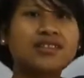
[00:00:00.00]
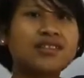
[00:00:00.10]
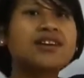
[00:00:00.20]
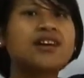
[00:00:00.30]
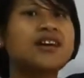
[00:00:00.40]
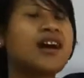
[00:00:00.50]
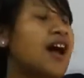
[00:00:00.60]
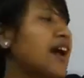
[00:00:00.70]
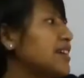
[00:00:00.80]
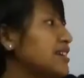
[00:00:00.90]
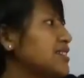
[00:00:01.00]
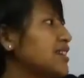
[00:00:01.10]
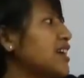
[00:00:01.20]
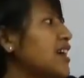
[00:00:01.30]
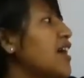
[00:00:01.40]
the highest,
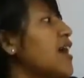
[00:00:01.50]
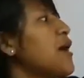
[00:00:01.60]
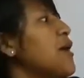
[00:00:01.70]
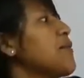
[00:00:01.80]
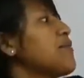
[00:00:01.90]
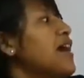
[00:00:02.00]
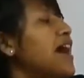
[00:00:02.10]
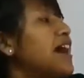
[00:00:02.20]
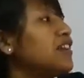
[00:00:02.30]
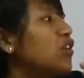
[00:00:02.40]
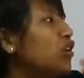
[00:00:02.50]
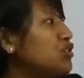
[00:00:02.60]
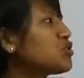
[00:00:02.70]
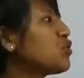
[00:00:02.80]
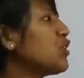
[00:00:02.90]
okay, and
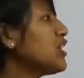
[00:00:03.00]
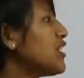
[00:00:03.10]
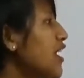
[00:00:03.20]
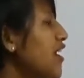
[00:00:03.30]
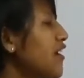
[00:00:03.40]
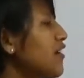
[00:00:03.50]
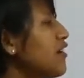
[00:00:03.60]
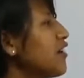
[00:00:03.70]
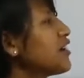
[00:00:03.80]
also in air,